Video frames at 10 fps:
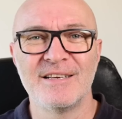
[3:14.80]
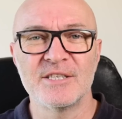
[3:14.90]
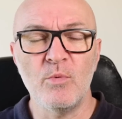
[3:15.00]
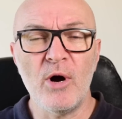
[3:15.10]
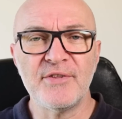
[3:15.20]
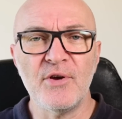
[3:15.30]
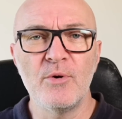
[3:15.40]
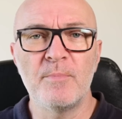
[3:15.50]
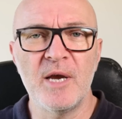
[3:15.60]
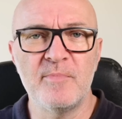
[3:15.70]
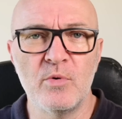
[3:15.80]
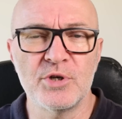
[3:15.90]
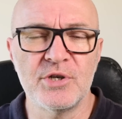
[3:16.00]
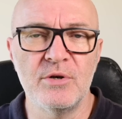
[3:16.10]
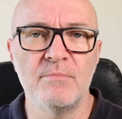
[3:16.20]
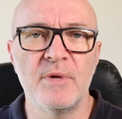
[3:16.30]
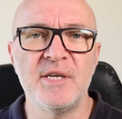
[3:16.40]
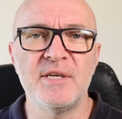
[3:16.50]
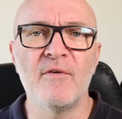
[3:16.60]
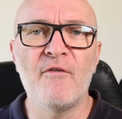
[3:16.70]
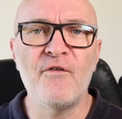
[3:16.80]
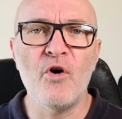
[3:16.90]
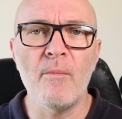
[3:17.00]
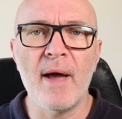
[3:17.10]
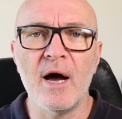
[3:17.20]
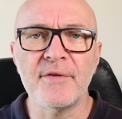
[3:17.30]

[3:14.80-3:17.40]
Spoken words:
So why do people shoot medium format?